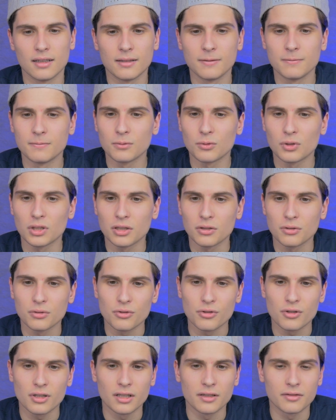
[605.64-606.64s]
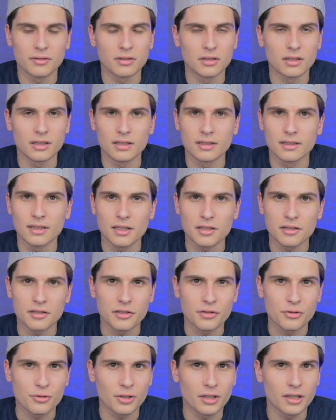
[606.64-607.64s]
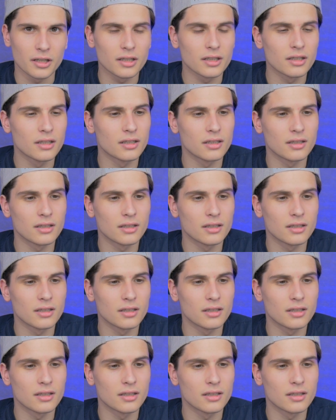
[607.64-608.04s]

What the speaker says: When you drive on a dusty track,